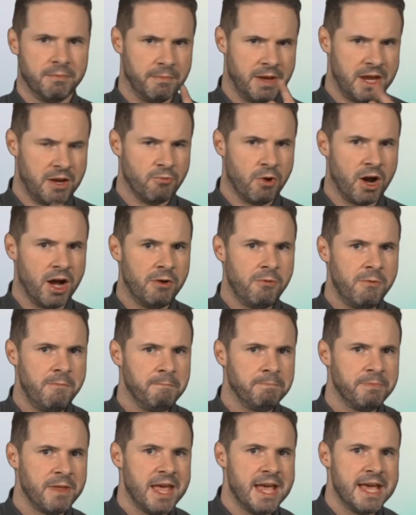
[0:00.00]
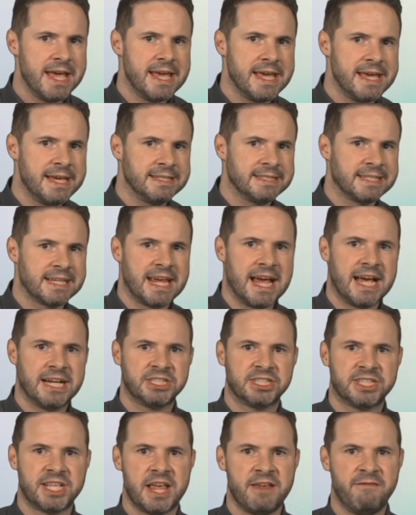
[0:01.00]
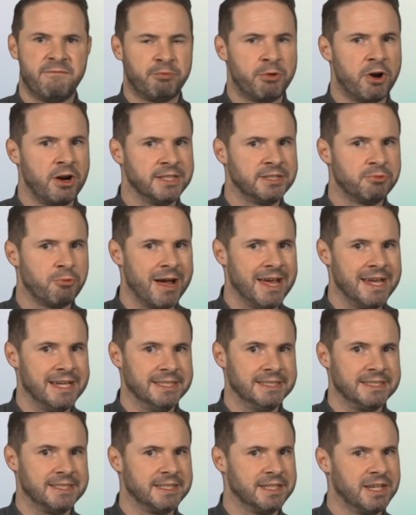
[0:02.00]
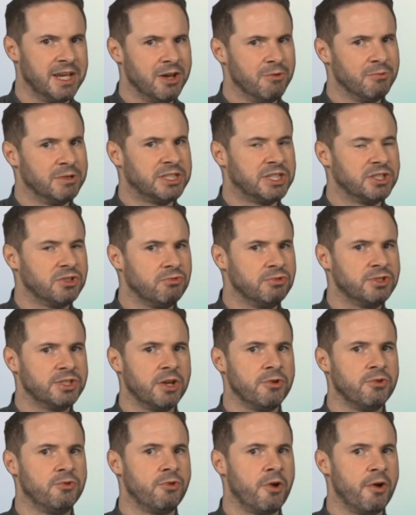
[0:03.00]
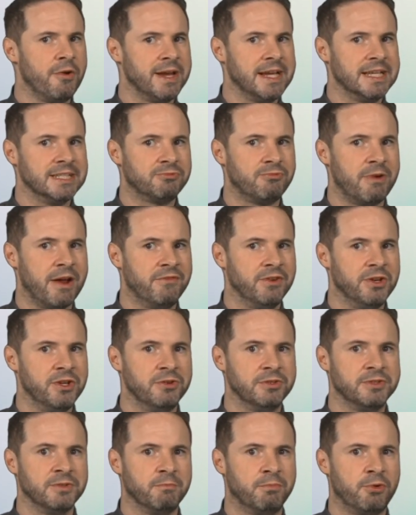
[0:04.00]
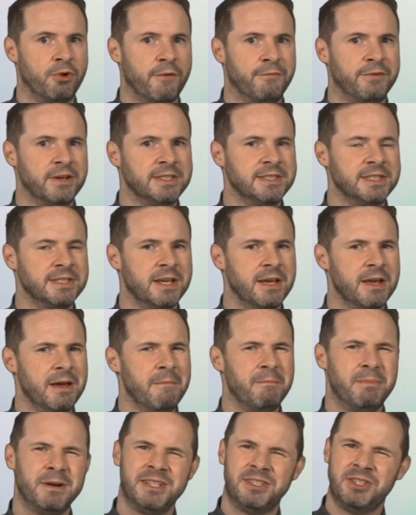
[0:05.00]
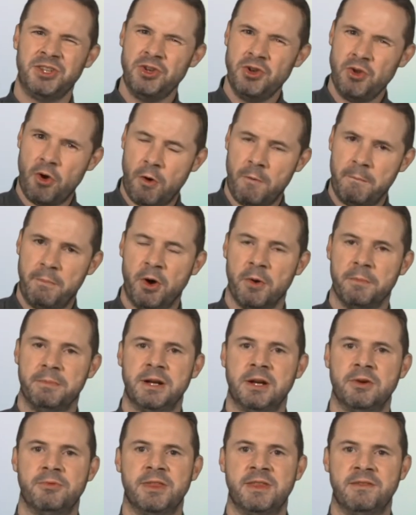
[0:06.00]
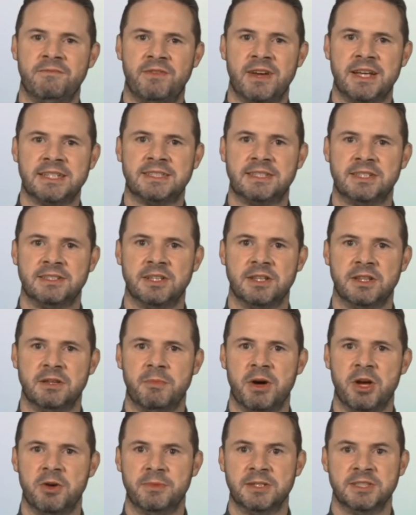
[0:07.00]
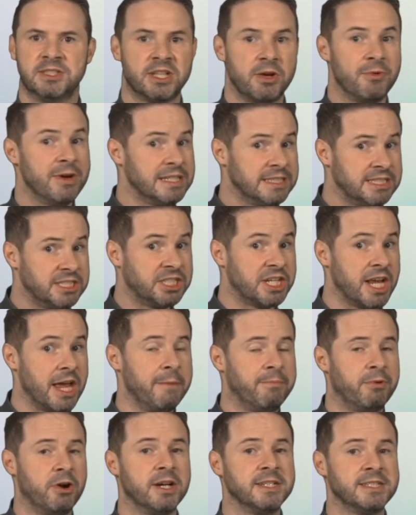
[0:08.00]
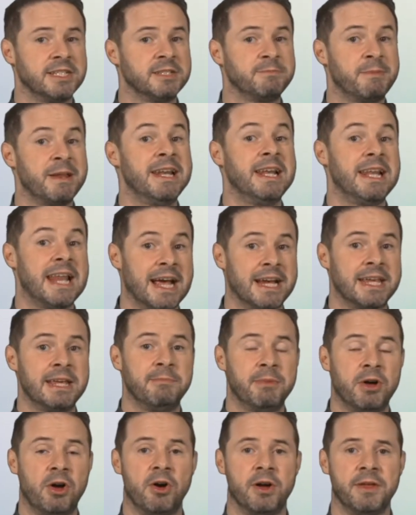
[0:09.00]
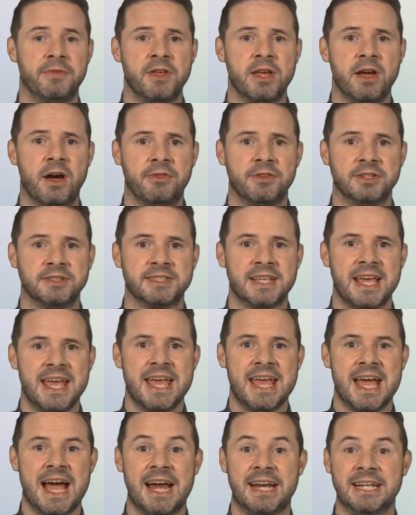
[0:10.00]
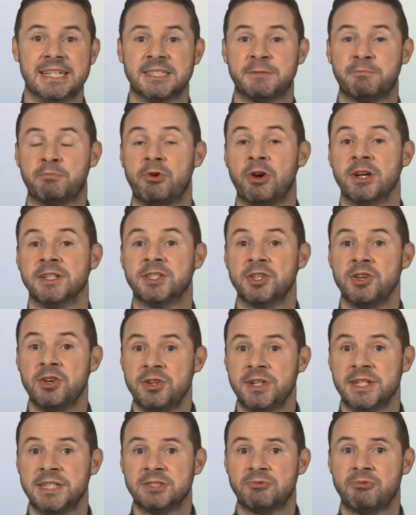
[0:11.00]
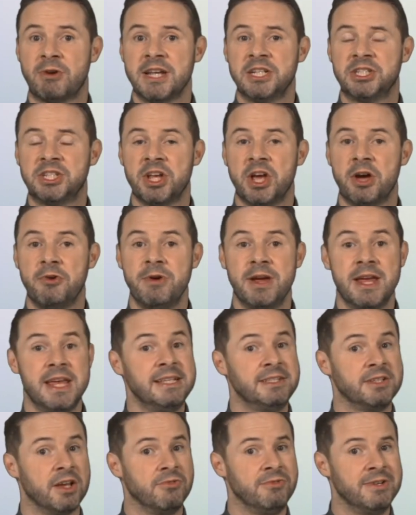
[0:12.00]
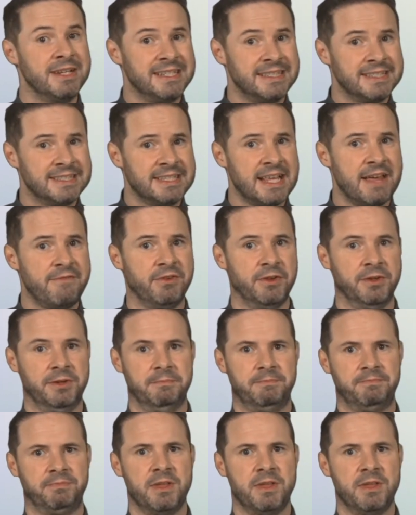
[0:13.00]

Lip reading: Meanwhile, here's CashSave Priceways, which is also growing its revenues and profits, but is not popular with investors at the moment, so its share price has been lagging behind the others, and its price-earnings ratio is only 7.